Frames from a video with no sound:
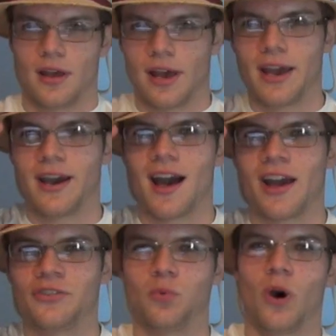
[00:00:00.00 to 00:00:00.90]
Hey
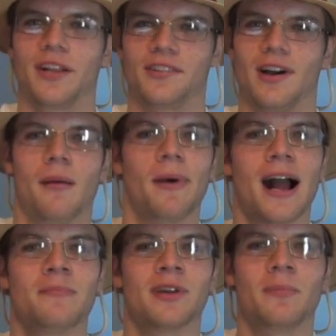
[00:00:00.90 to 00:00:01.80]
guys, what's up?
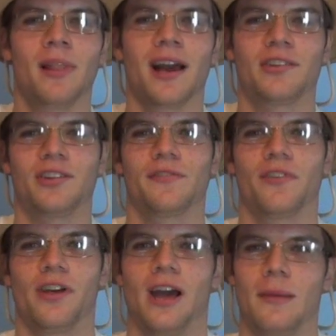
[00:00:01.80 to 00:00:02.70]
I'm Double X here
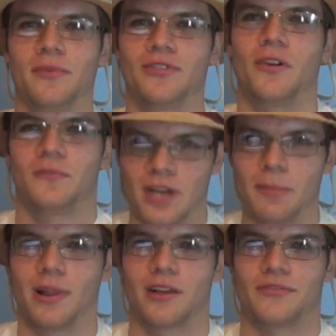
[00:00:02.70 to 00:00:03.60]
for another episode of
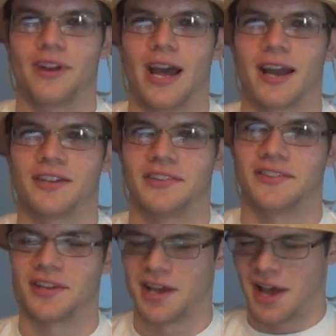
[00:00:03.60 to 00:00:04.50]
Double X
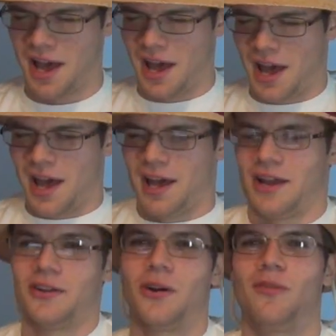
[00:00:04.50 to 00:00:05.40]
Reactions.
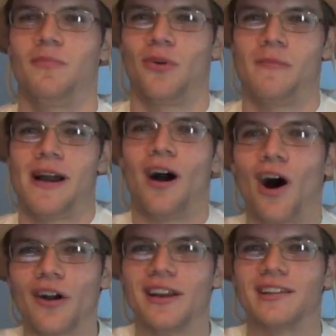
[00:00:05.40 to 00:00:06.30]
And oh boy, my
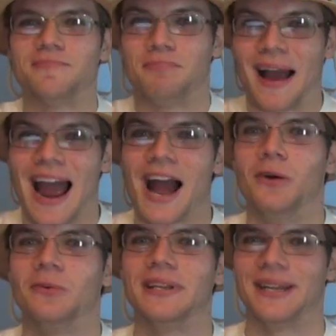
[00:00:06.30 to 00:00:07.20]
heart is
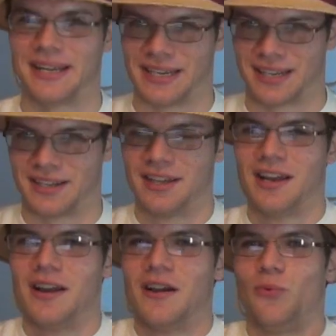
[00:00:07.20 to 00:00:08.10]
pounding.
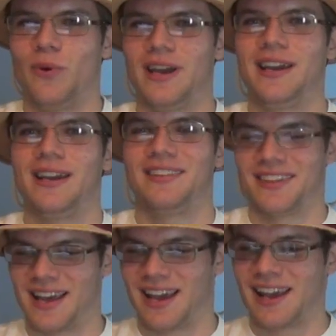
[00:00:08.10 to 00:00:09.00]
We
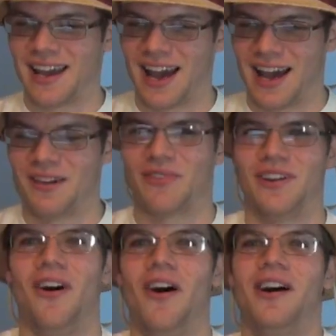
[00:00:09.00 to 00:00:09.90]
today have
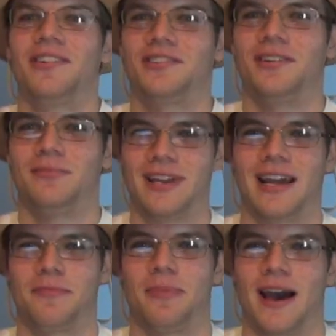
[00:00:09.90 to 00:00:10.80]
an awesome
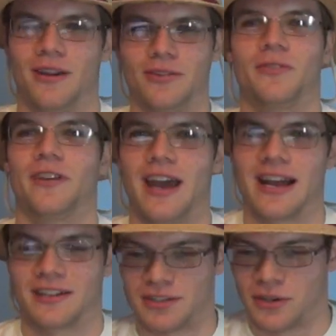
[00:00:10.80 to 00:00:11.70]
death battle to
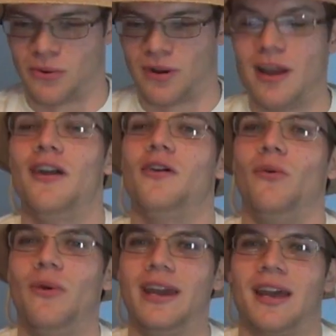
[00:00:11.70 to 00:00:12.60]
react to.
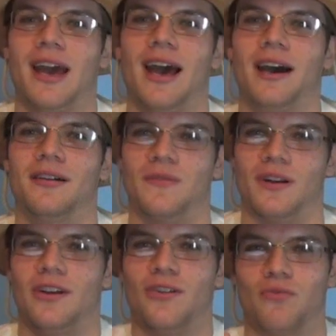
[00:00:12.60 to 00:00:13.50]
We
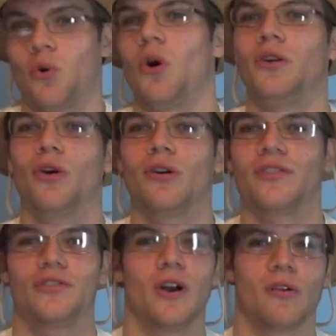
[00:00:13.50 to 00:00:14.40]
have
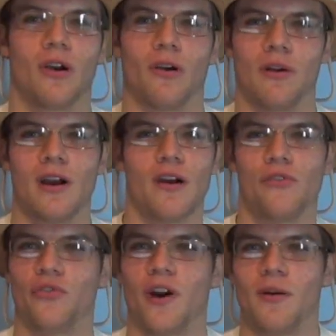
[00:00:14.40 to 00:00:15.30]
Roronoa Zoro
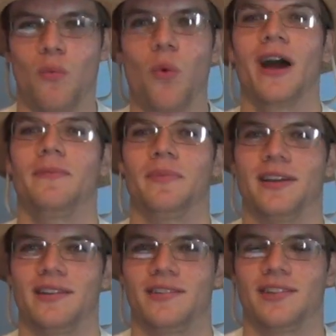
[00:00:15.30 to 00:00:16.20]
from One
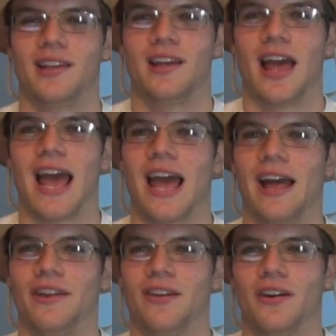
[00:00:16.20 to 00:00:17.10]
Piece
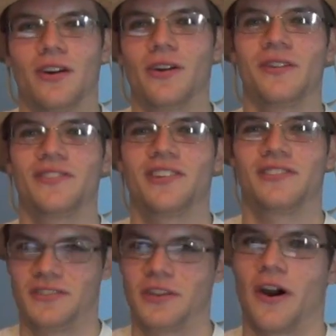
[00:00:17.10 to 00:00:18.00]
and Erza
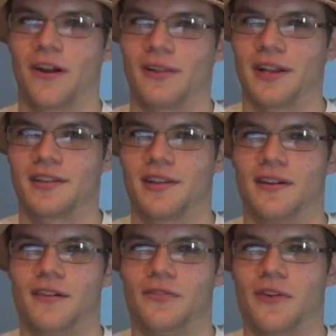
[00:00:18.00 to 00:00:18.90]
Scarlet
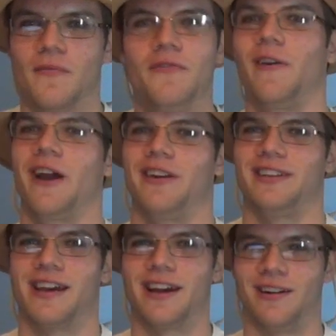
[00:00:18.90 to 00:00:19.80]
from Fairy
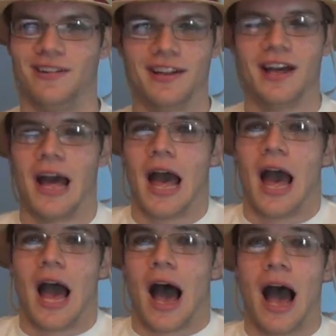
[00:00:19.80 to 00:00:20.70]
Tail.
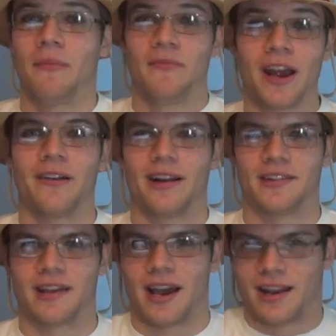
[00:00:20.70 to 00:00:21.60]
I'm very
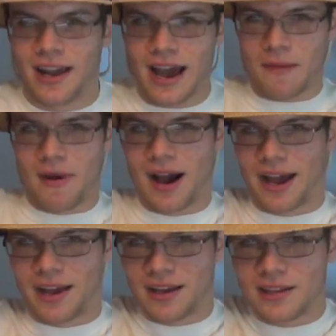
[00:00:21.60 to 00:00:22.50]
excited. I got
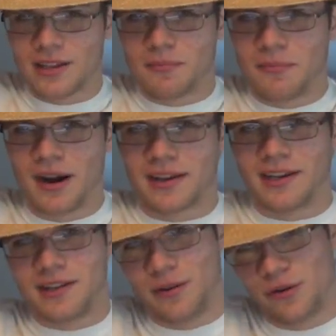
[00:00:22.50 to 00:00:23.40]
my Monkey
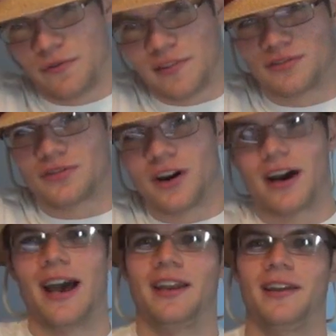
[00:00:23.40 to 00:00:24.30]
D. Luffy straw
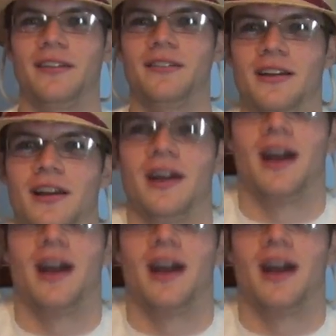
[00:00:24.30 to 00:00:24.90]
hat here.